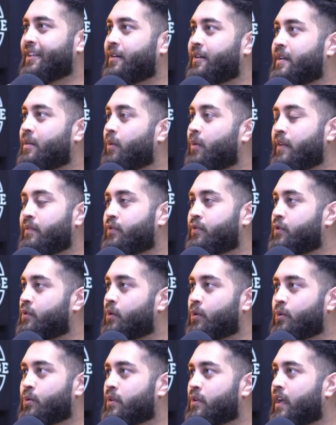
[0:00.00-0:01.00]
So it went
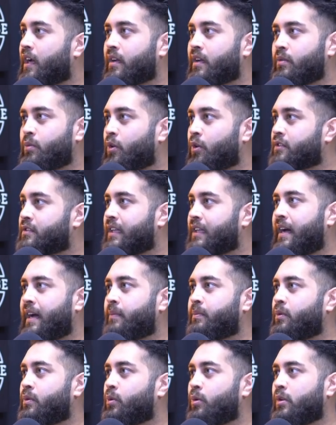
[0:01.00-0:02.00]
through all like
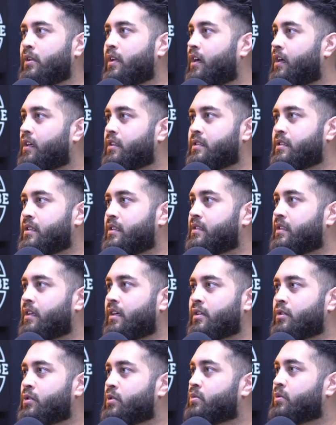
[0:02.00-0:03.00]
WhatsApp, all the aunties and
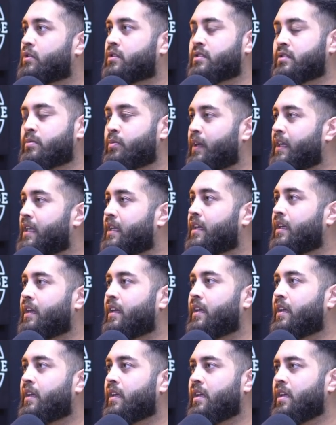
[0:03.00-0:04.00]
uncles were spreading
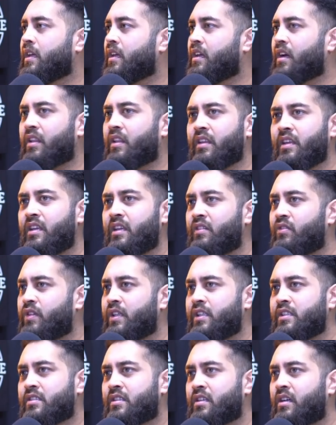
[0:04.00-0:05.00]
it. I think it
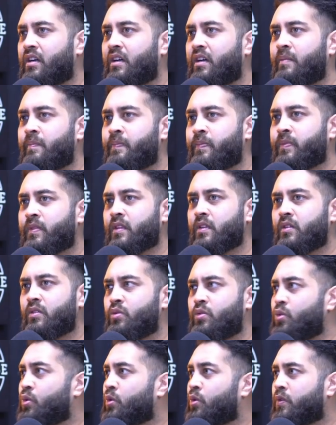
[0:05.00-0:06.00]
reached
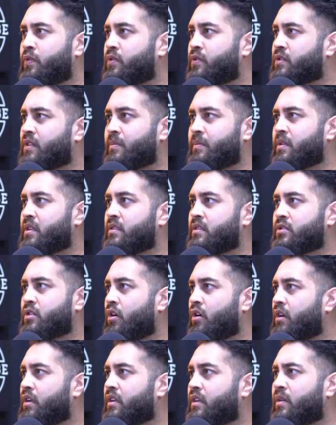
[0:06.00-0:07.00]
north or something in
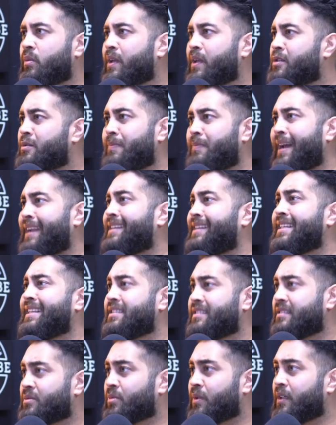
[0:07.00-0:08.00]
Scotland. It went to
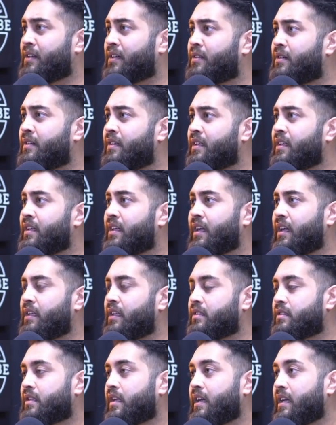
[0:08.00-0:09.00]
Bangladesh as well. Wow.
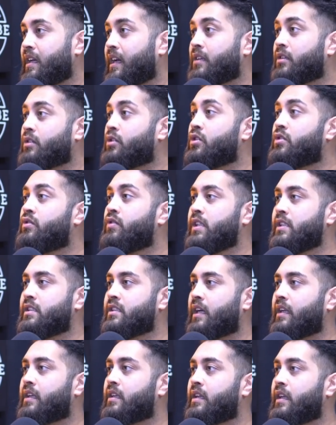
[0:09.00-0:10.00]
And it was like, it had a good
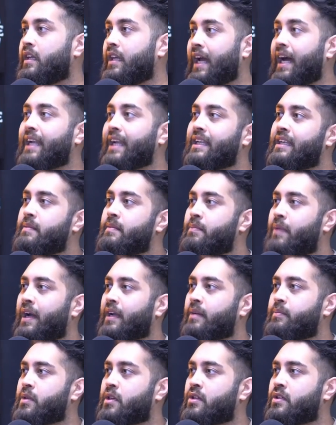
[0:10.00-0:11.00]
reach and it had an
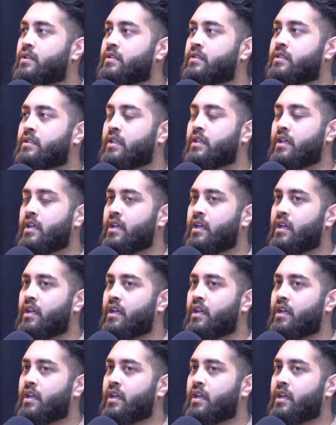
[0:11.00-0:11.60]
impact because